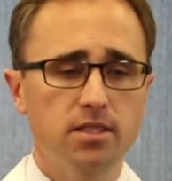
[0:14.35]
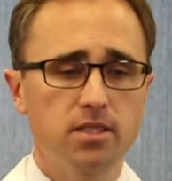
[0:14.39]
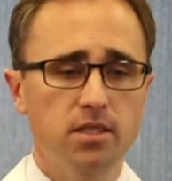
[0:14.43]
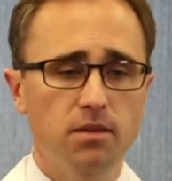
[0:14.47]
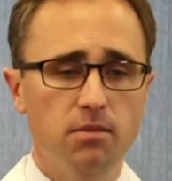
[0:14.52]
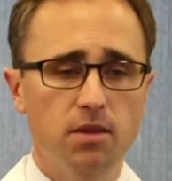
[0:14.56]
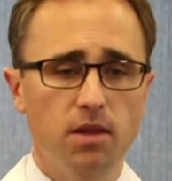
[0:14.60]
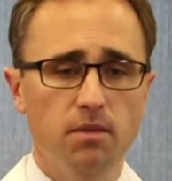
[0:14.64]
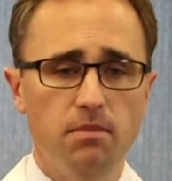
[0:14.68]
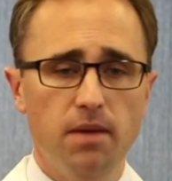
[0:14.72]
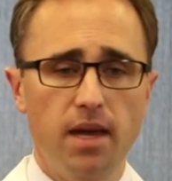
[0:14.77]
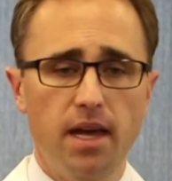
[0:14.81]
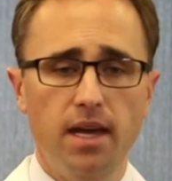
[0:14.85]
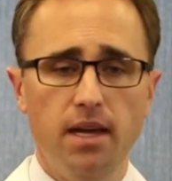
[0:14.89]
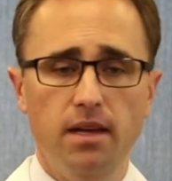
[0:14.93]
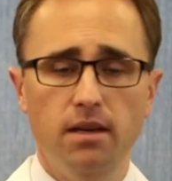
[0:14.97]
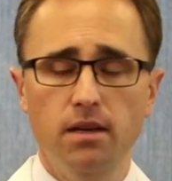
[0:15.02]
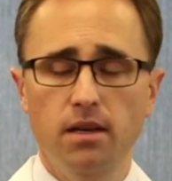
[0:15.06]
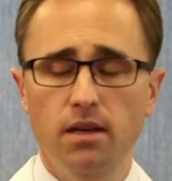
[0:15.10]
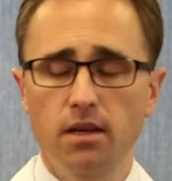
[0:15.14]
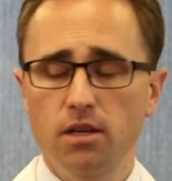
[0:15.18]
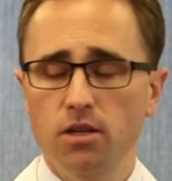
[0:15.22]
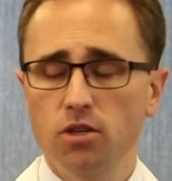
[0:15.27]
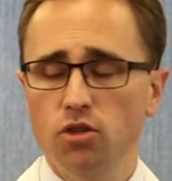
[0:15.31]
some of the
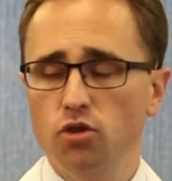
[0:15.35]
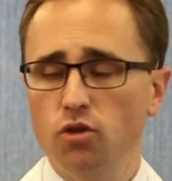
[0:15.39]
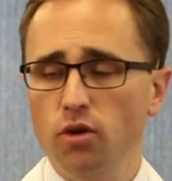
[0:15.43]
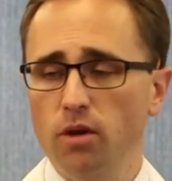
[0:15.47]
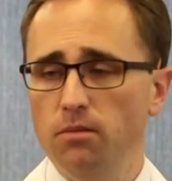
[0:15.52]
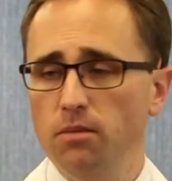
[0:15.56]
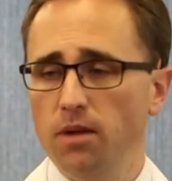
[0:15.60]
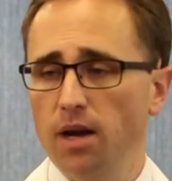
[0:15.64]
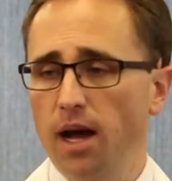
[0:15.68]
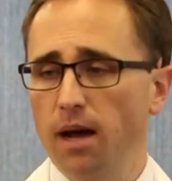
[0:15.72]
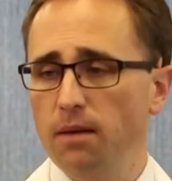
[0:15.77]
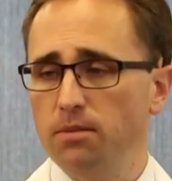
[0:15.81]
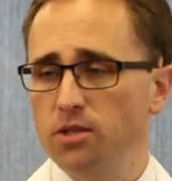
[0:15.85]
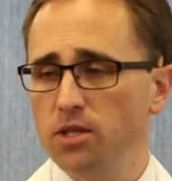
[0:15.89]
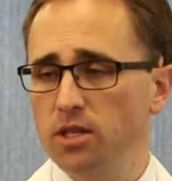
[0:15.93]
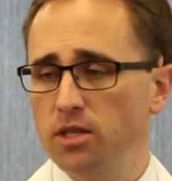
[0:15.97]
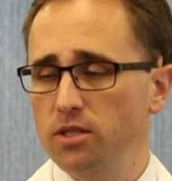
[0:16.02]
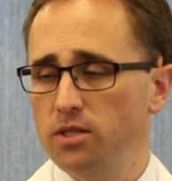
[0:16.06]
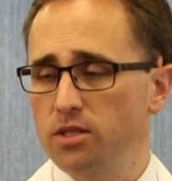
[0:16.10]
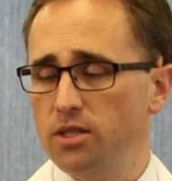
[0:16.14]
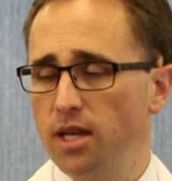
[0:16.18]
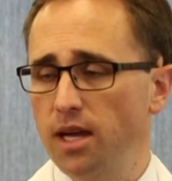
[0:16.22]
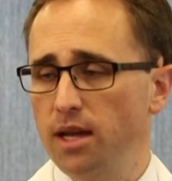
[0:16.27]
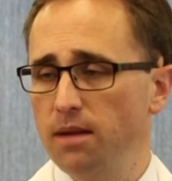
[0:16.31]
main treatment
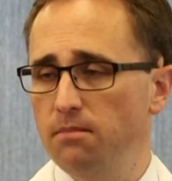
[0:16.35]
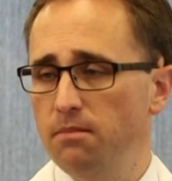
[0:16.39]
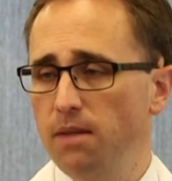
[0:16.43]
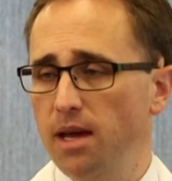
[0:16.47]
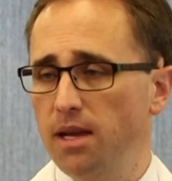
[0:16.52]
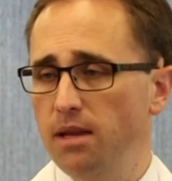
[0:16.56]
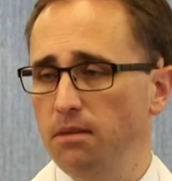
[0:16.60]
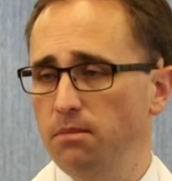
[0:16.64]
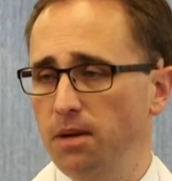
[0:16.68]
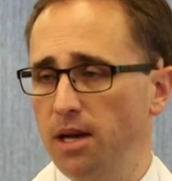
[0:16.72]
options that many